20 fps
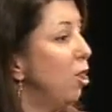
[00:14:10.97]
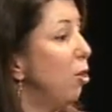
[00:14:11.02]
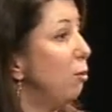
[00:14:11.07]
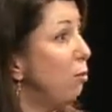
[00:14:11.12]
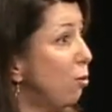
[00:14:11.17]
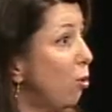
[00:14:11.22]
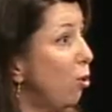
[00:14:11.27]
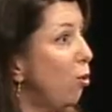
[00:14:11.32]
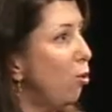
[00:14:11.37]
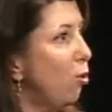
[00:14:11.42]

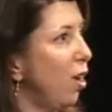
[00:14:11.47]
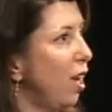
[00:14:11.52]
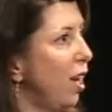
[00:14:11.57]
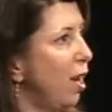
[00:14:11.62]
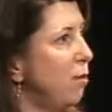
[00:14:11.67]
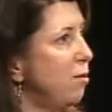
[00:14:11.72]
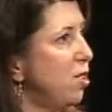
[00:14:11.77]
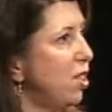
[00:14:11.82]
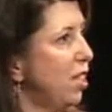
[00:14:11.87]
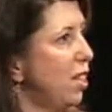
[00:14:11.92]

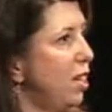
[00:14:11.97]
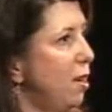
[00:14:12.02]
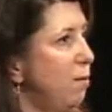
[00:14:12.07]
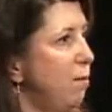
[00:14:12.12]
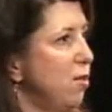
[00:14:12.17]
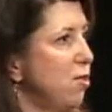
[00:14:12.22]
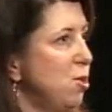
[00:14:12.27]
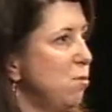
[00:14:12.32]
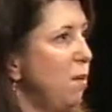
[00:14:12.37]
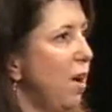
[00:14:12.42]
program to keep
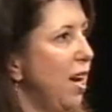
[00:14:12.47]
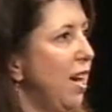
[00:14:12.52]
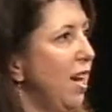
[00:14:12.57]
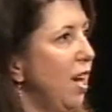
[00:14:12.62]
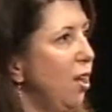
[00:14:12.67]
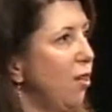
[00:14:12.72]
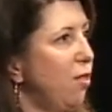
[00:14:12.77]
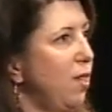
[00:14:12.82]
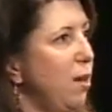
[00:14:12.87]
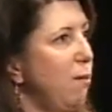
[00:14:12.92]
your spine
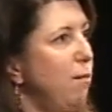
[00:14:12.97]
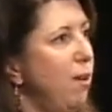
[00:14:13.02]
healthy.